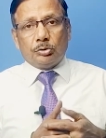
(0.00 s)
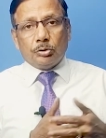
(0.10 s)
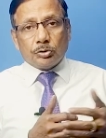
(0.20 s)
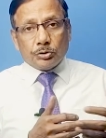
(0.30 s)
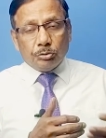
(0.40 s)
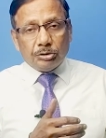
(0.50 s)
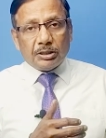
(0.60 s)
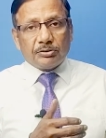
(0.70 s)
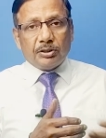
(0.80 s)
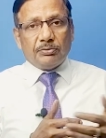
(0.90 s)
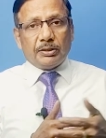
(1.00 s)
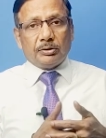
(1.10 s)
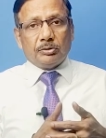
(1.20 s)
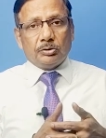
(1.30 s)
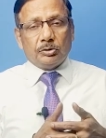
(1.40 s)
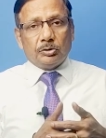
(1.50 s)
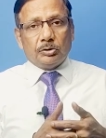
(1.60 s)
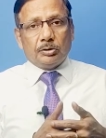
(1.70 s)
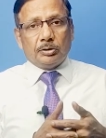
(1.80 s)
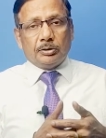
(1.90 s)
to your juniors even,
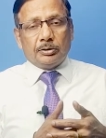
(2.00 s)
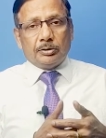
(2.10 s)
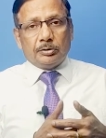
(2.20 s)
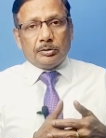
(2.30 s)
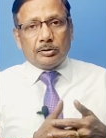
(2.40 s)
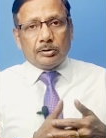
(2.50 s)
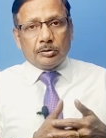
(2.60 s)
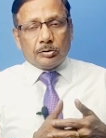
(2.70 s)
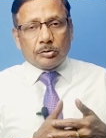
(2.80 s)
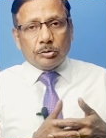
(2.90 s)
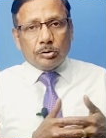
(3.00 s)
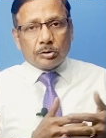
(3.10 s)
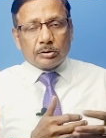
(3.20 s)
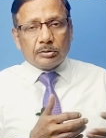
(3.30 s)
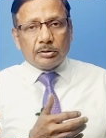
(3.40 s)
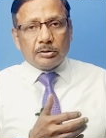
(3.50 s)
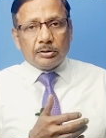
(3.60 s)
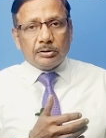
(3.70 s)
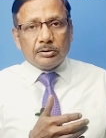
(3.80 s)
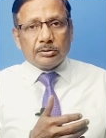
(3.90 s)
to your
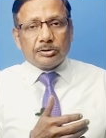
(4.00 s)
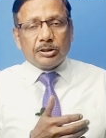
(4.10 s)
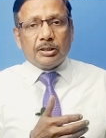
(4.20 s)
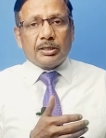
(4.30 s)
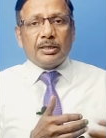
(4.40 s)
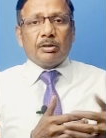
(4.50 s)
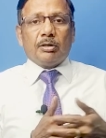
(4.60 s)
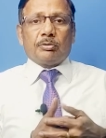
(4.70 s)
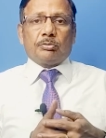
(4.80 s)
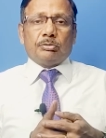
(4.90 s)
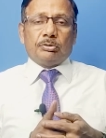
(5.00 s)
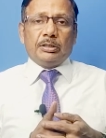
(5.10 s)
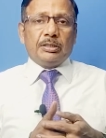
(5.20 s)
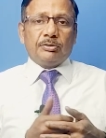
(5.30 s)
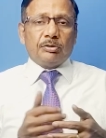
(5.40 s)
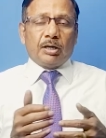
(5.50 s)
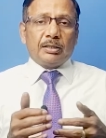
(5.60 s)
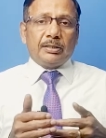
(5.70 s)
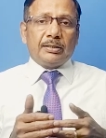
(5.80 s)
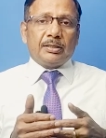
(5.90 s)
children also. It is
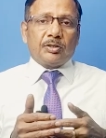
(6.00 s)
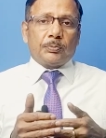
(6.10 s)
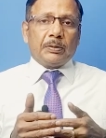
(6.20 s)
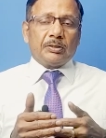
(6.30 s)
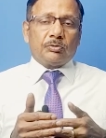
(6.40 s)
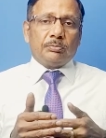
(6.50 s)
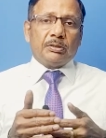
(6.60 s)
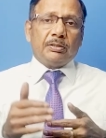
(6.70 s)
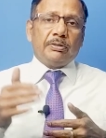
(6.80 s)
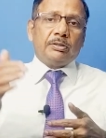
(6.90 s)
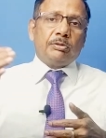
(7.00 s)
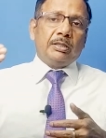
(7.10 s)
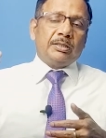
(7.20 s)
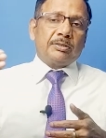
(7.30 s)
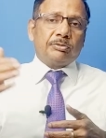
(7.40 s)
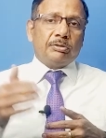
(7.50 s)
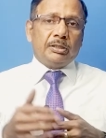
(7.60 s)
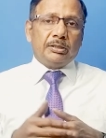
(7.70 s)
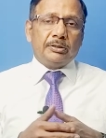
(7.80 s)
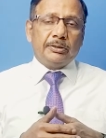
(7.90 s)
not that the respect is to be given to elders
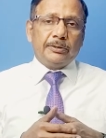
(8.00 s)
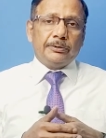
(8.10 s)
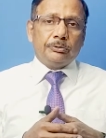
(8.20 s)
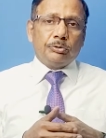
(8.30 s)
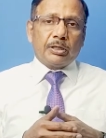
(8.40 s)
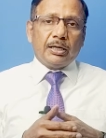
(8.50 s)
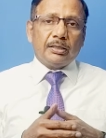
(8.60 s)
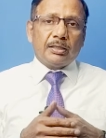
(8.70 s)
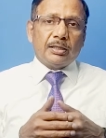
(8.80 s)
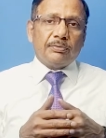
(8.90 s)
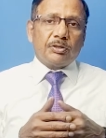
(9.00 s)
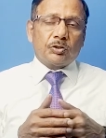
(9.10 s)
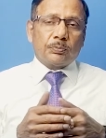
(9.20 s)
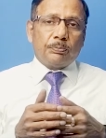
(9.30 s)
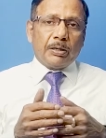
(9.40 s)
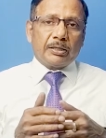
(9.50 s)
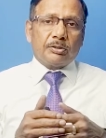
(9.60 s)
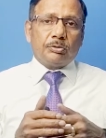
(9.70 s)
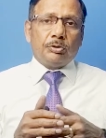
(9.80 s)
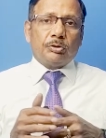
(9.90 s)
only. You can give
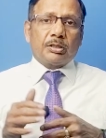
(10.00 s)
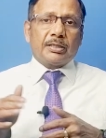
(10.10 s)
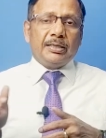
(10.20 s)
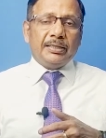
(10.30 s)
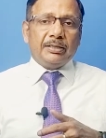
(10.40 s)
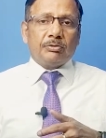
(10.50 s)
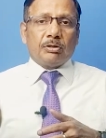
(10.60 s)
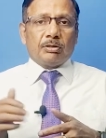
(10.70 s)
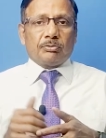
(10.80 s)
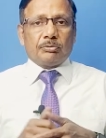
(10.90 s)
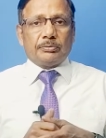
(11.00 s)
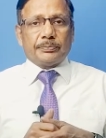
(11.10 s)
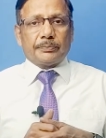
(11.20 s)
respect to your colleagues also,